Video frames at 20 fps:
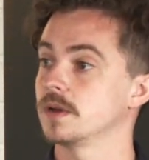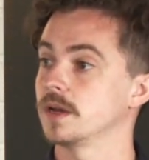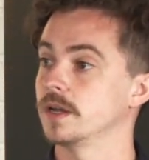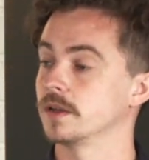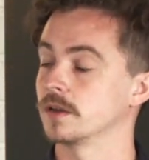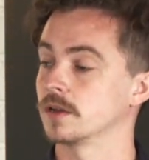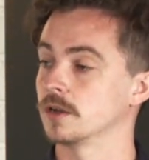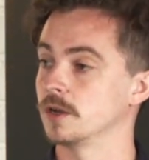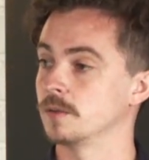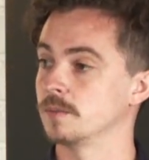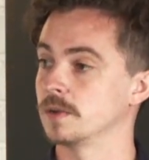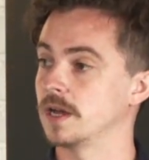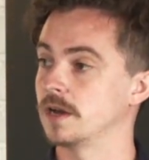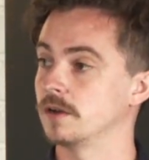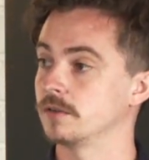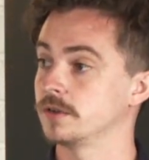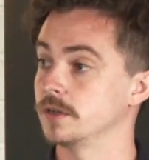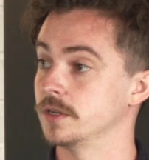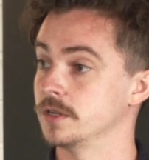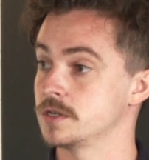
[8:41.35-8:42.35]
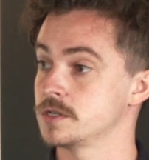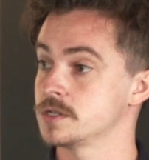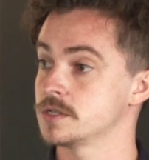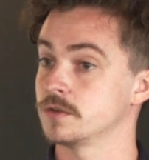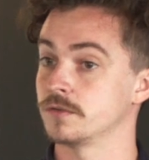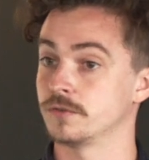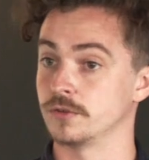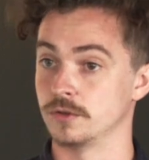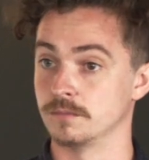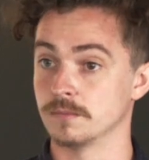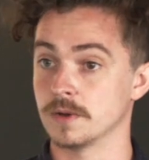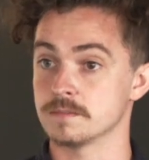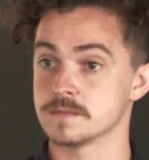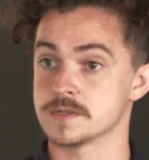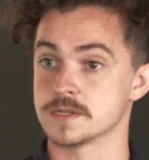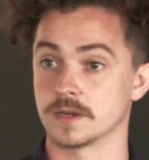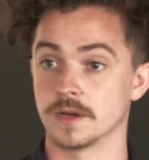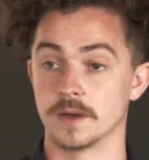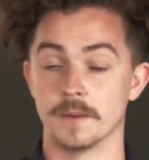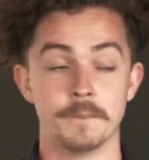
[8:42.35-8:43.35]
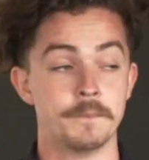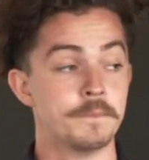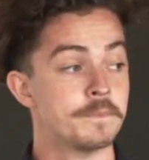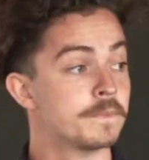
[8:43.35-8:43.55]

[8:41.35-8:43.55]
had a global outage a few months ago.